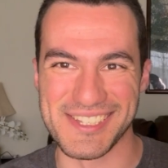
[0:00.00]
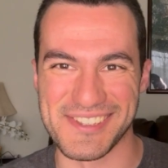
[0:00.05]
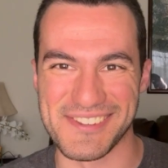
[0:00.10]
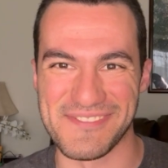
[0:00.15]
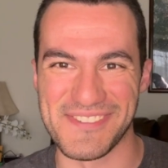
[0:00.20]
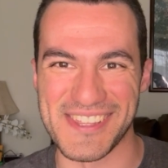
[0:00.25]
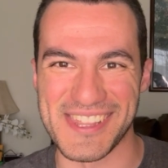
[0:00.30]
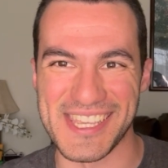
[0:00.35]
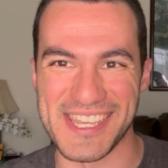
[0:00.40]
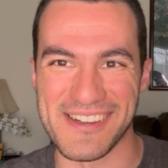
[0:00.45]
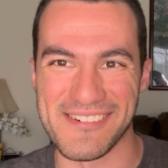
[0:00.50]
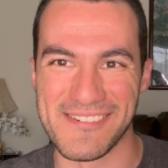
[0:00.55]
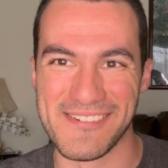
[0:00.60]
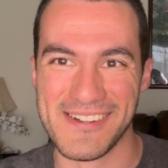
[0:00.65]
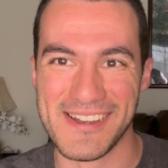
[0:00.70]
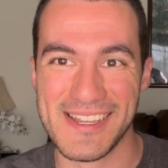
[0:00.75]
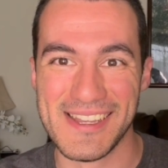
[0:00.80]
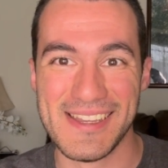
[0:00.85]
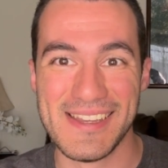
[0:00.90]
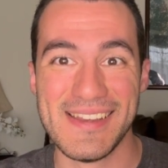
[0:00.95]
video.
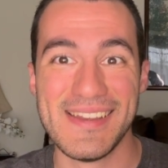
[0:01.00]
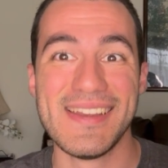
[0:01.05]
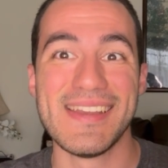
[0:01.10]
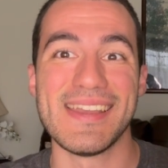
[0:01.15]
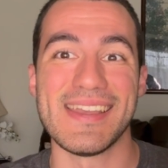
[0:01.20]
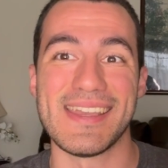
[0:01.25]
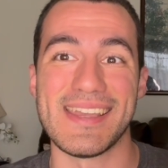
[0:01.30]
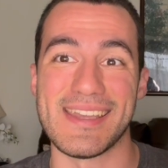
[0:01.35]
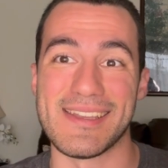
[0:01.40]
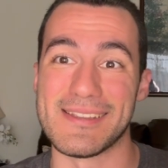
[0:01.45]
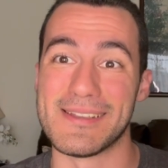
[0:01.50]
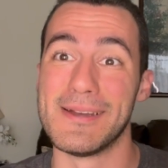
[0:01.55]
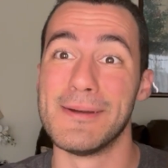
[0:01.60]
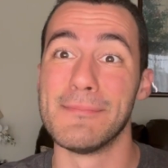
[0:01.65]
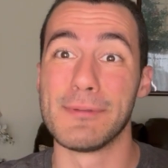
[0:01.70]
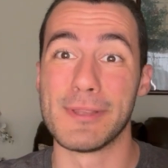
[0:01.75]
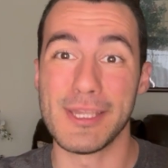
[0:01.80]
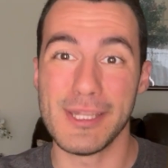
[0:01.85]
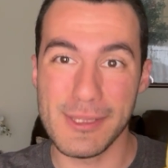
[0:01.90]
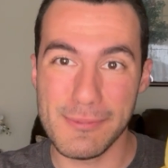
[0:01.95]
And
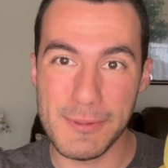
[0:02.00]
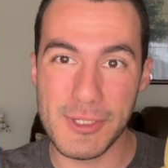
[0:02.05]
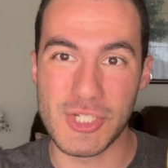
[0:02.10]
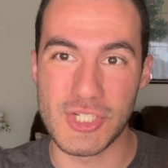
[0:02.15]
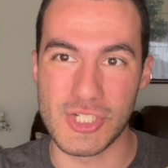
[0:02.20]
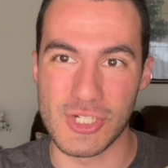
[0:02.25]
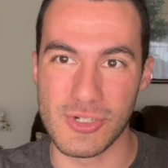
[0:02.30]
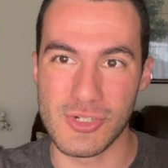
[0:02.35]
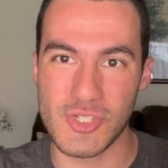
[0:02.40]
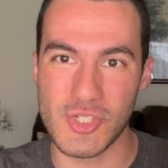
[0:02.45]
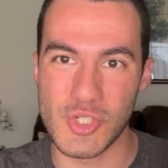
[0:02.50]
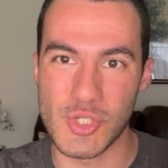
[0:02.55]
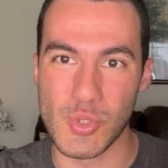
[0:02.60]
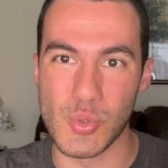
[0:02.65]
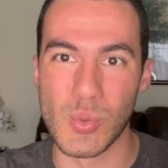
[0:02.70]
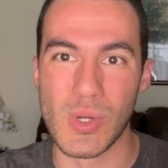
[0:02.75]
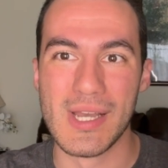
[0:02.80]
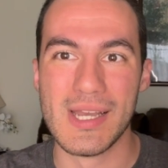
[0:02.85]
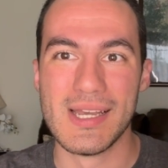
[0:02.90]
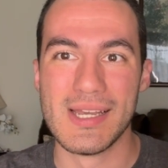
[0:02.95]
please be sure
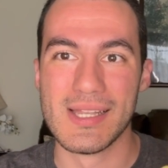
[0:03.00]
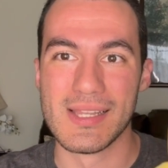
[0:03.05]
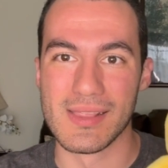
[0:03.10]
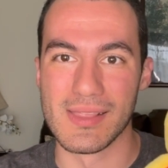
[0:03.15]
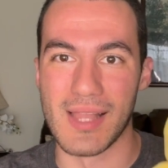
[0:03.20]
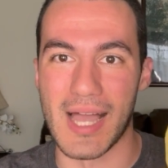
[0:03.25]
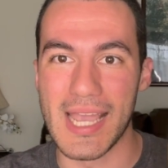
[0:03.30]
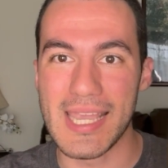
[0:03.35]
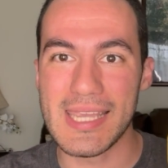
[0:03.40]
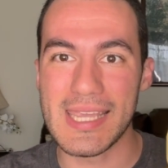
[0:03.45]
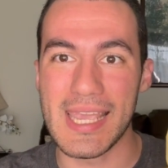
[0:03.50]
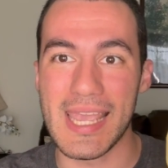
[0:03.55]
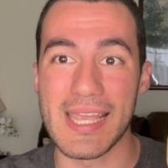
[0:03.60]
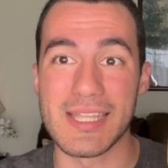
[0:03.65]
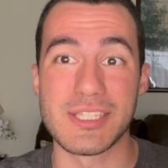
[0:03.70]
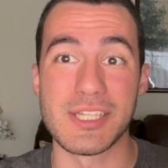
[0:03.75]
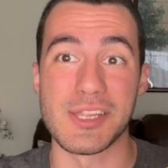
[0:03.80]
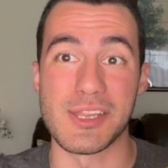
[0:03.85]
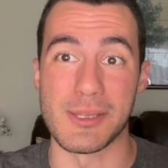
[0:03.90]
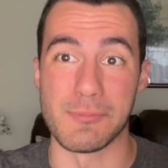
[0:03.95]
to like
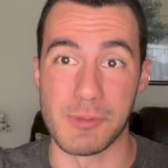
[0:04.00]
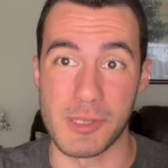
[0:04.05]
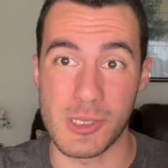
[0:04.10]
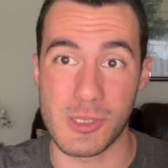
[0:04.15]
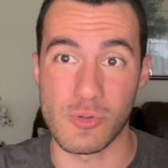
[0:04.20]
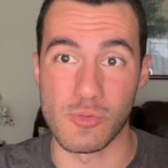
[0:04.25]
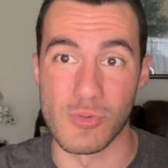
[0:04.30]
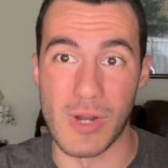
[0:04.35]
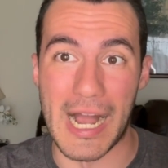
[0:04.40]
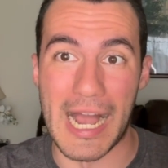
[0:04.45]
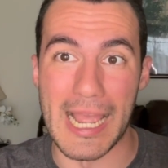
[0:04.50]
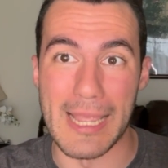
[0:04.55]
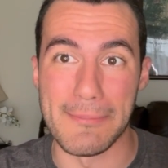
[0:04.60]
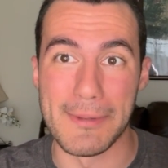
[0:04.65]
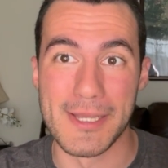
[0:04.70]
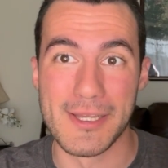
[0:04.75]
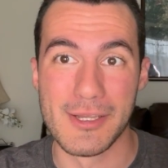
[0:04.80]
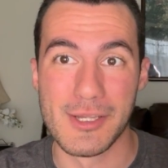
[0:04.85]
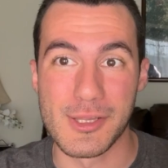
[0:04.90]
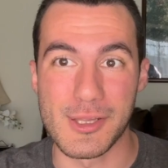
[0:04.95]
and to subscribe
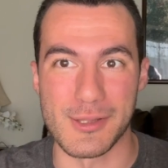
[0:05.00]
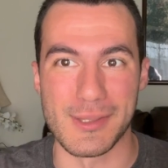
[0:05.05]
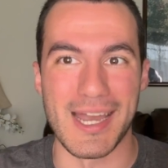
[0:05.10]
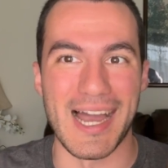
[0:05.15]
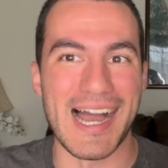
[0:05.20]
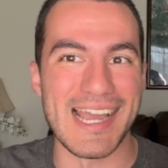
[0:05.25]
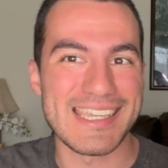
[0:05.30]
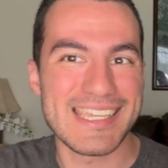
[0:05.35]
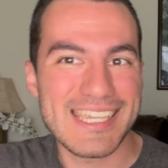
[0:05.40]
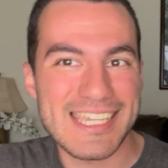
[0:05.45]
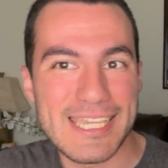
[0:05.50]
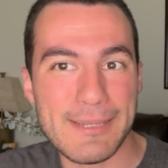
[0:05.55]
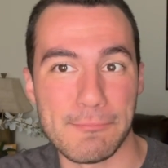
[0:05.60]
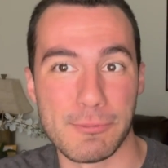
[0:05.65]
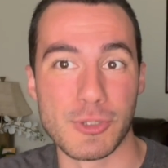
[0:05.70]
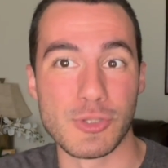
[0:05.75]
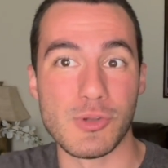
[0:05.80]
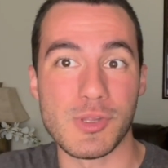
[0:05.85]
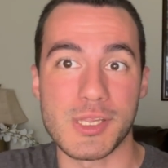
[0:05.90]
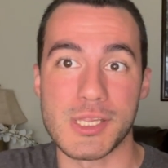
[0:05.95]
so that I can keep
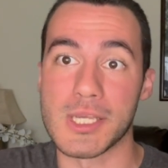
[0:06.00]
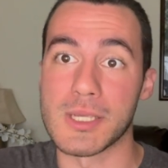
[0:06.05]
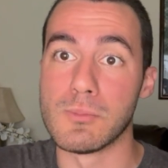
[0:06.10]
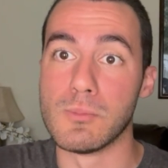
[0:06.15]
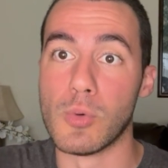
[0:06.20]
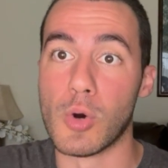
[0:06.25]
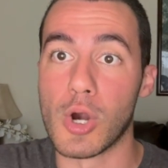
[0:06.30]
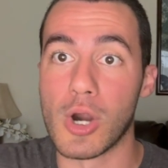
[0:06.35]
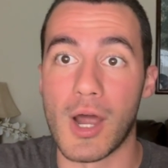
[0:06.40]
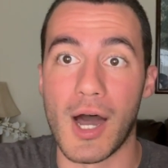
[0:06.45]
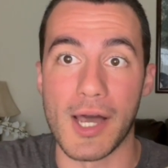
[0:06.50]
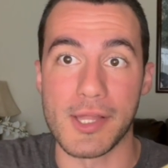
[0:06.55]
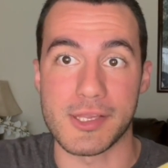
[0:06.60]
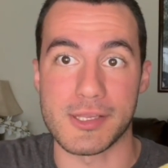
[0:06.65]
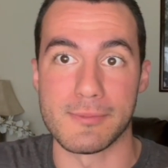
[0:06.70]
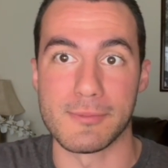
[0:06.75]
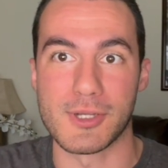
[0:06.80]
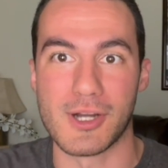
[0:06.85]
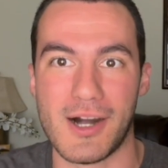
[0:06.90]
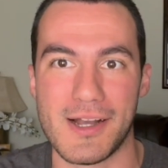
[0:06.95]
producing more
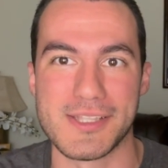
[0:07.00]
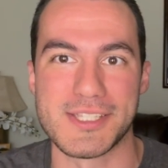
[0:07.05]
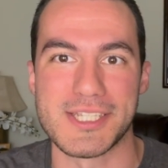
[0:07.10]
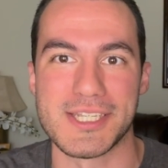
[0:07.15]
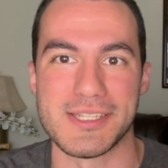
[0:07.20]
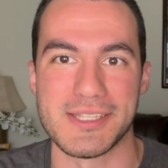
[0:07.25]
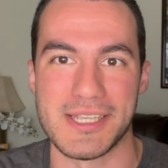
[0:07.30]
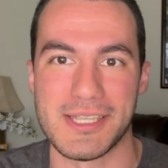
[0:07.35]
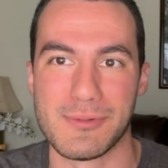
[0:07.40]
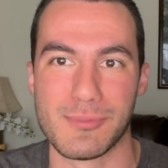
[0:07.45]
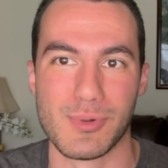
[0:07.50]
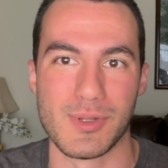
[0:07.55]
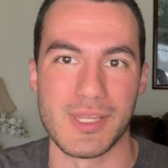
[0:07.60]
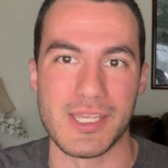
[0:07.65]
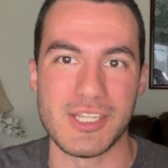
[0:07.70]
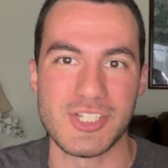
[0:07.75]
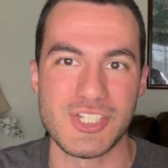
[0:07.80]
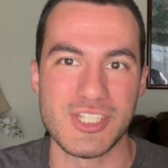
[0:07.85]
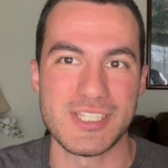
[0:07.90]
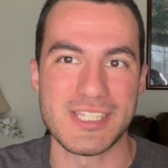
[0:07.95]
awesome content in
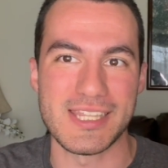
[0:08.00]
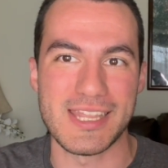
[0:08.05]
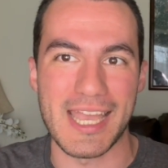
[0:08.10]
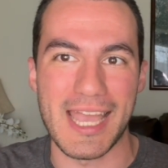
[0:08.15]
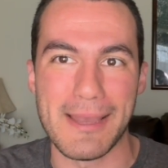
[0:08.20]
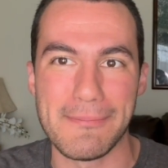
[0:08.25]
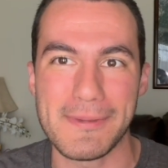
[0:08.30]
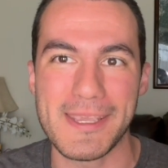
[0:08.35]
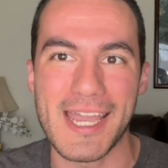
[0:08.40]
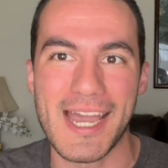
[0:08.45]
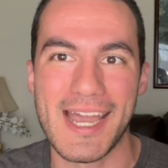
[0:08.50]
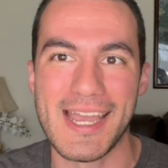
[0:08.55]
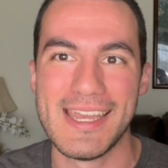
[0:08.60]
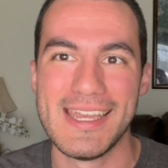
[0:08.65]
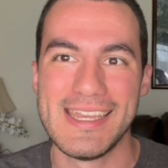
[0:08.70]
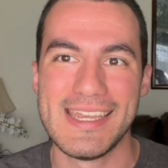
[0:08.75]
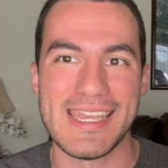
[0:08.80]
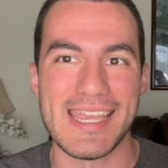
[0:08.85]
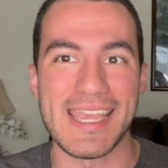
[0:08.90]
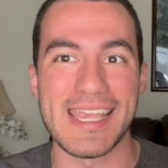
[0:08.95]
relation to the MCAT
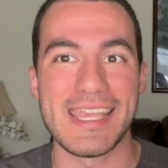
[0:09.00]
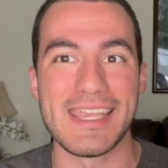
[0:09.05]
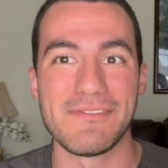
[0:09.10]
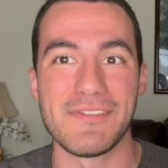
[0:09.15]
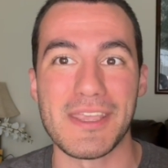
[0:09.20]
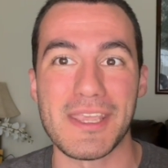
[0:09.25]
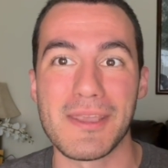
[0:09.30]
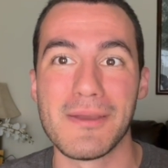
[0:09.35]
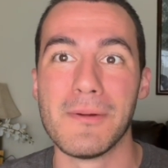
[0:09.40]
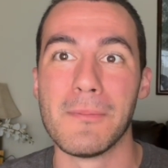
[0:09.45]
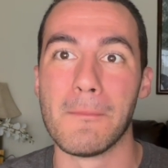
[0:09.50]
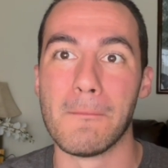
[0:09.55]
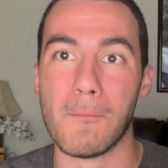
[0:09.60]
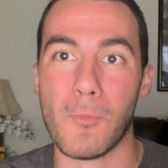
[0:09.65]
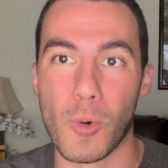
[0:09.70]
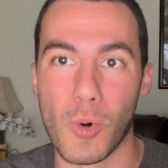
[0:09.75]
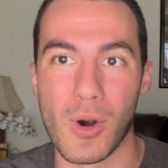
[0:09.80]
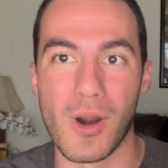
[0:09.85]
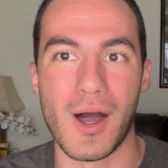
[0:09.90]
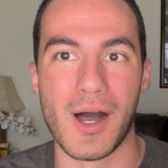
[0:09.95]
and giving
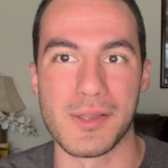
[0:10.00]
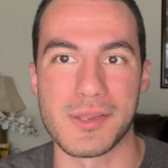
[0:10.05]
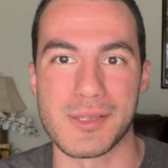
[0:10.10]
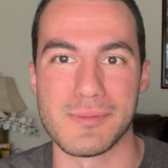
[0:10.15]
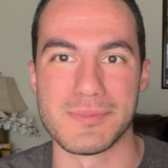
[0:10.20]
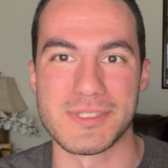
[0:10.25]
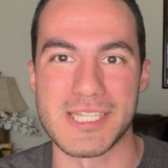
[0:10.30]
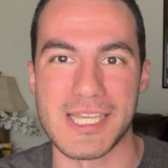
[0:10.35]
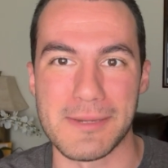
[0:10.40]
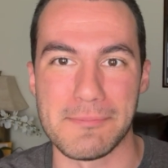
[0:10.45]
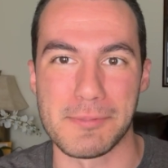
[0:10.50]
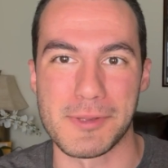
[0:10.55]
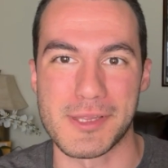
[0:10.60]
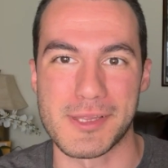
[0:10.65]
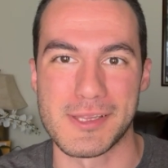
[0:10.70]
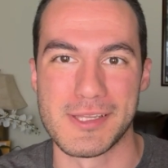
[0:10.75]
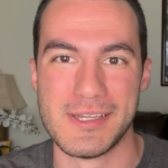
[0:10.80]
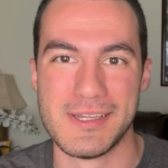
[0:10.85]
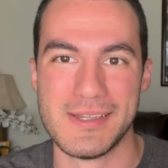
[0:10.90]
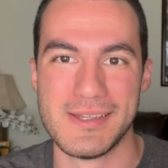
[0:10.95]
more awesome
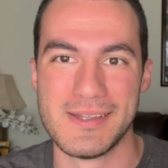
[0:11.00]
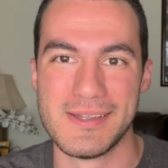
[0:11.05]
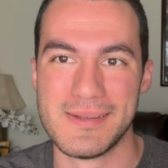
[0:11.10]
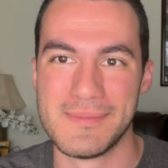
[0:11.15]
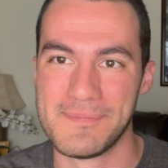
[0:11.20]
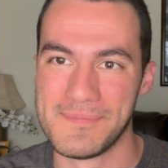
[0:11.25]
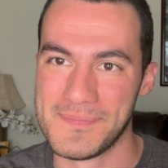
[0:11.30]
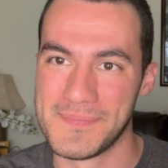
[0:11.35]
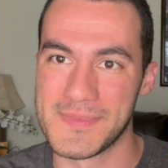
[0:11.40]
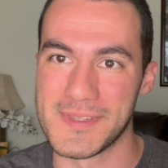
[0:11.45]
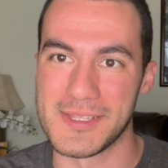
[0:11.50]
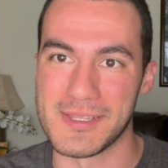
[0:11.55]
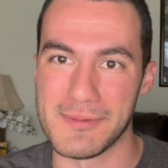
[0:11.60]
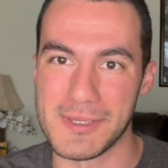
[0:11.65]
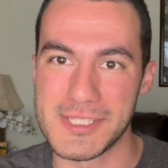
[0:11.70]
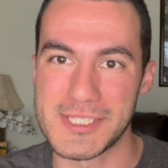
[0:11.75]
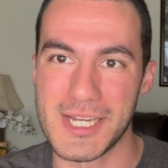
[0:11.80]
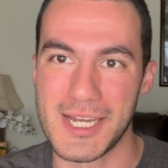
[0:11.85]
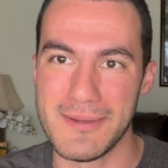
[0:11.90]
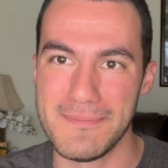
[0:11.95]
tips. In the
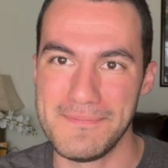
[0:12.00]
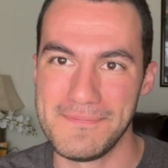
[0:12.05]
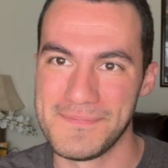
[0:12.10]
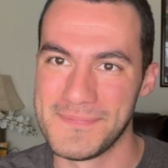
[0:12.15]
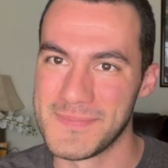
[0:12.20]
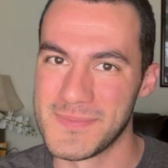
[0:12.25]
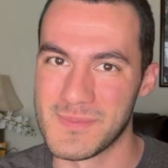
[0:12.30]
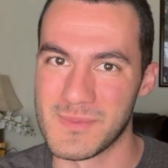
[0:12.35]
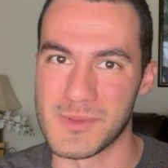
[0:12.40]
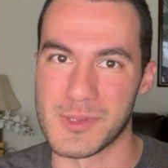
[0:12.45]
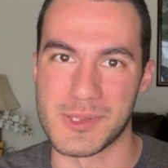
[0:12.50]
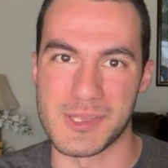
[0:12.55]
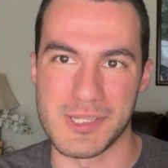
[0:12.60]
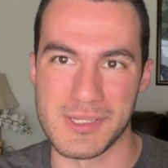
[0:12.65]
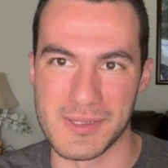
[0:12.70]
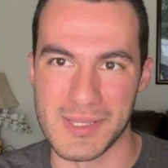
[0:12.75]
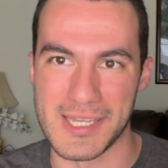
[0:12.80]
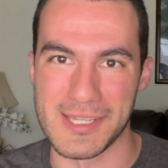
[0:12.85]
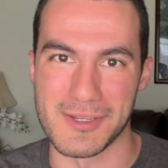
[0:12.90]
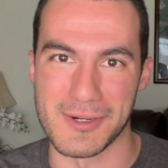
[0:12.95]
meantime, we'll see you
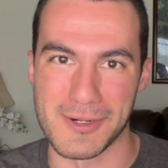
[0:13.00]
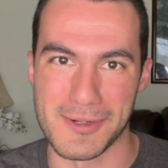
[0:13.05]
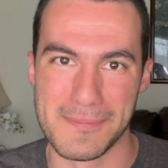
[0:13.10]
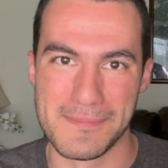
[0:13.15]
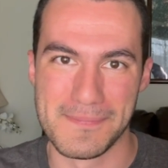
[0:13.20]
later.